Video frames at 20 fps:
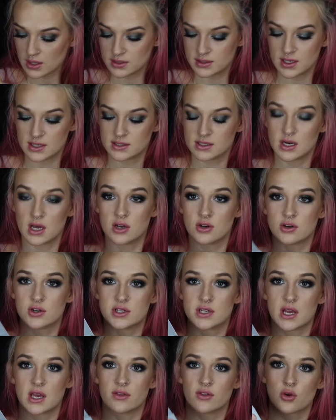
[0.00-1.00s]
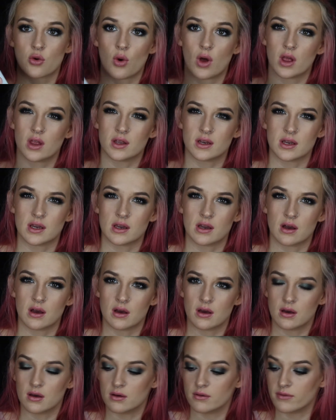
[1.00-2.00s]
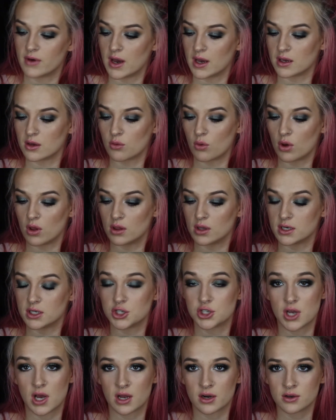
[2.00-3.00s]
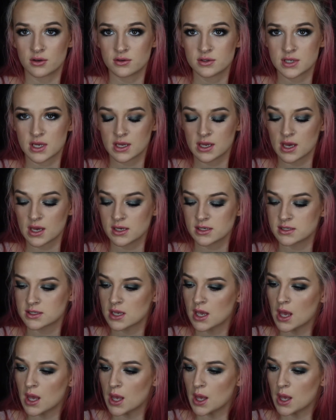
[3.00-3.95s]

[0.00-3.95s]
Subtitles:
doesn't understand the quality of high quality shadows, I guess.